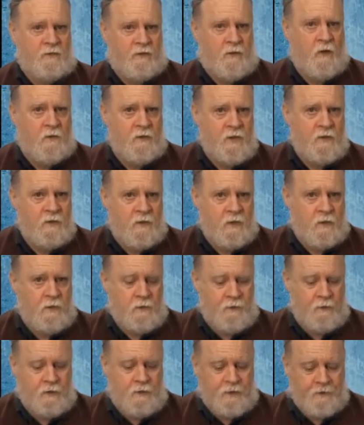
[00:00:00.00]
form you
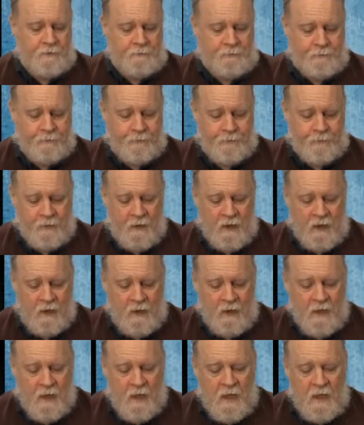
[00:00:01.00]
use.
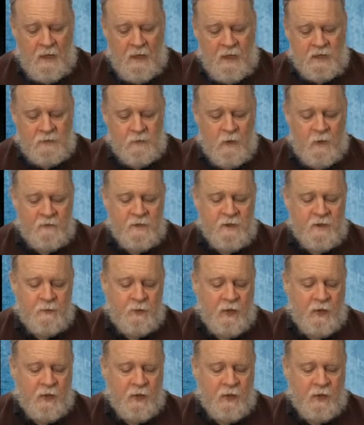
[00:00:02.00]
This move is the